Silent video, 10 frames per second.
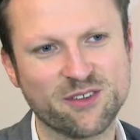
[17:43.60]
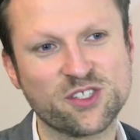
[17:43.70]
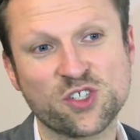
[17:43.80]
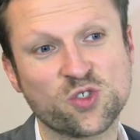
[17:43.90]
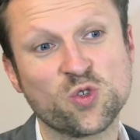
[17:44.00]
It was
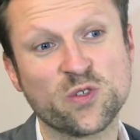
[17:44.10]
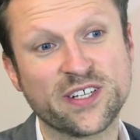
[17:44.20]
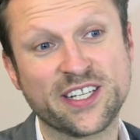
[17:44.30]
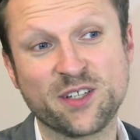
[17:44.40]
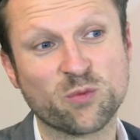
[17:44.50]
a
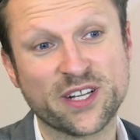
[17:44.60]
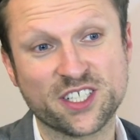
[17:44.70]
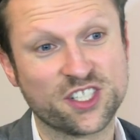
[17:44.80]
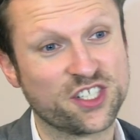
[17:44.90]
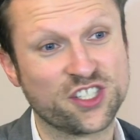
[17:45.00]
story
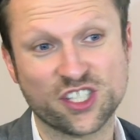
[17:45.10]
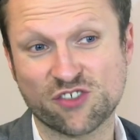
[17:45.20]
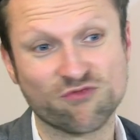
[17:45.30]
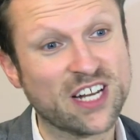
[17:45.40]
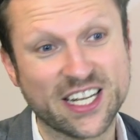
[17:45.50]
which
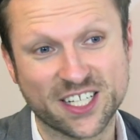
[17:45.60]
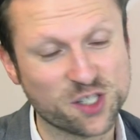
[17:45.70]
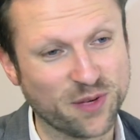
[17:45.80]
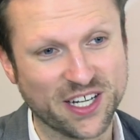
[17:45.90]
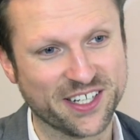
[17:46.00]
just really
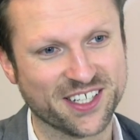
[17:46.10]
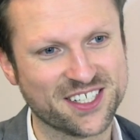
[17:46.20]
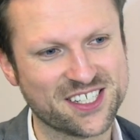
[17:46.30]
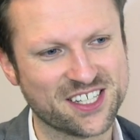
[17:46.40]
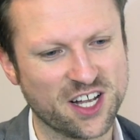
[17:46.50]
inspired
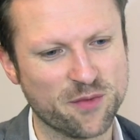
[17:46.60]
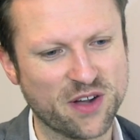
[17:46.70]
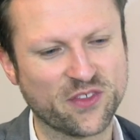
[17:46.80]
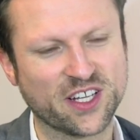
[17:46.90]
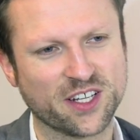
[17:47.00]
us. I
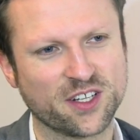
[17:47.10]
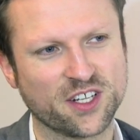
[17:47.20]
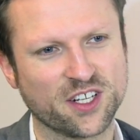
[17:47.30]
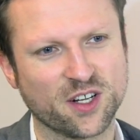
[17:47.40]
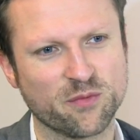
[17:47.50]
think,
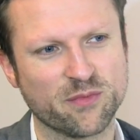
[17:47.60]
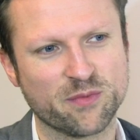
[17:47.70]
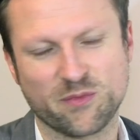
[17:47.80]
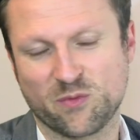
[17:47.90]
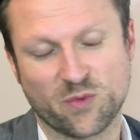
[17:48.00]
you
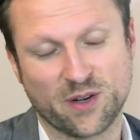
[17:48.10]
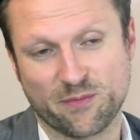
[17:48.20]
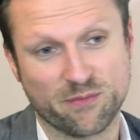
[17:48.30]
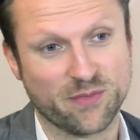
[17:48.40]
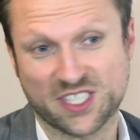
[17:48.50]
know,
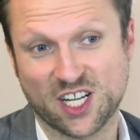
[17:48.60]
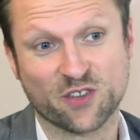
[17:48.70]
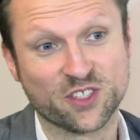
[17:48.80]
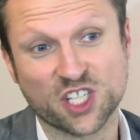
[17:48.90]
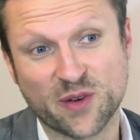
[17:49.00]

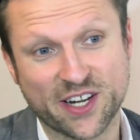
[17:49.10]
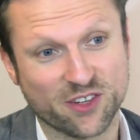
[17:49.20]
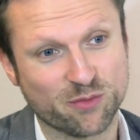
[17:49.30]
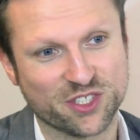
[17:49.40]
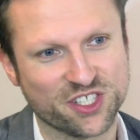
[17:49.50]
myself and Joanna,
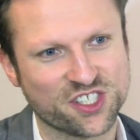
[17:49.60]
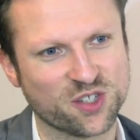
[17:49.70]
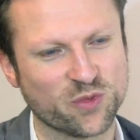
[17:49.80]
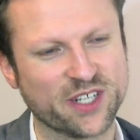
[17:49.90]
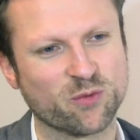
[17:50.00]
our producer,
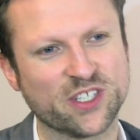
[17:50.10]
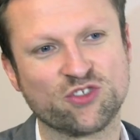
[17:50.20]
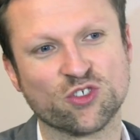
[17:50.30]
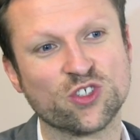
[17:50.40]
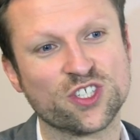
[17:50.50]
we're
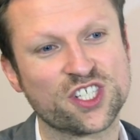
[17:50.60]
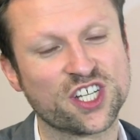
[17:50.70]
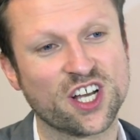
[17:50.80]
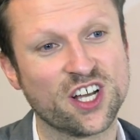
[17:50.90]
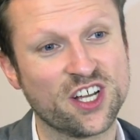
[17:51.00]
drawn
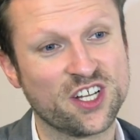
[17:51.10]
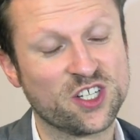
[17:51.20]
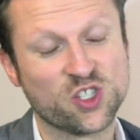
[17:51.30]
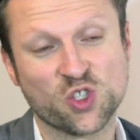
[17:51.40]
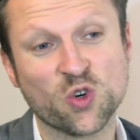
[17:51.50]
to
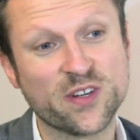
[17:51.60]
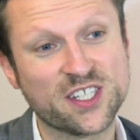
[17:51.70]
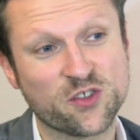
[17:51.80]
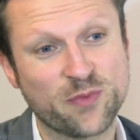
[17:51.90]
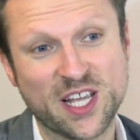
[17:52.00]

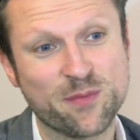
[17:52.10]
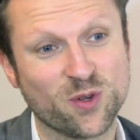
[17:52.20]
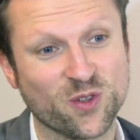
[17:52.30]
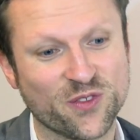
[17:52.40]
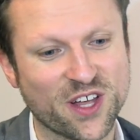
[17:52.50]
stories of
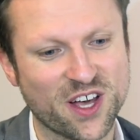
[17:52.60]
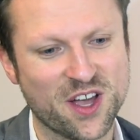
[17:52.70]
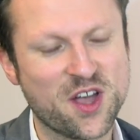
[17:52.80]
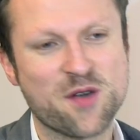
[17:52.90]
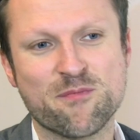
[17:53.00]
people that
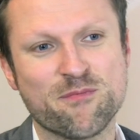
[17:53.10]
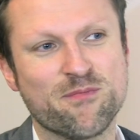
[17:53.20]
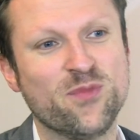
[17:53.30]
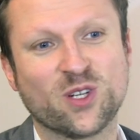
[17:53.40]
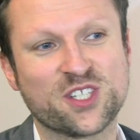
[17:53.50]

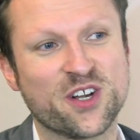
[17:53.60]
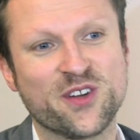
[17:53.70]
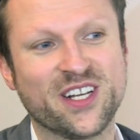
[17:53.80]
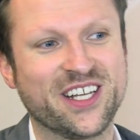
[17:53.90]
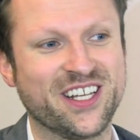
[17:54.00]
not
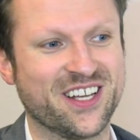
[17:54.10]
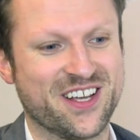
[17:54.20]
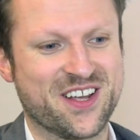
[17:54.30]
only